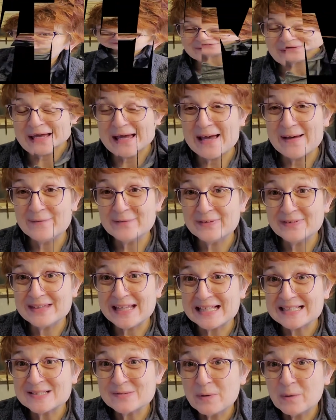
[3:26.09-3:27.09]
There you have it.
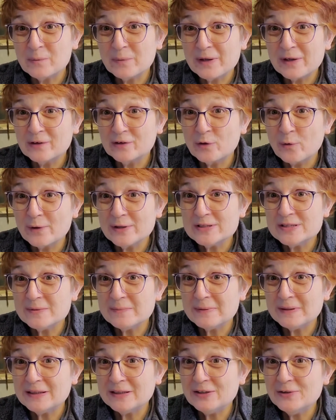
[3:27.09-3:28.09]
That's what we are going to
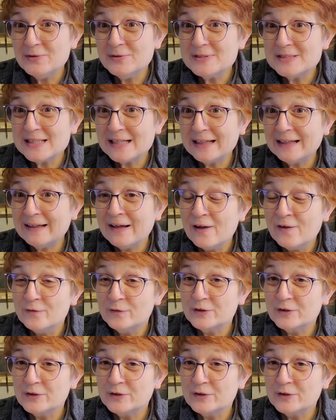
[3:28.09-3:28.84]
be using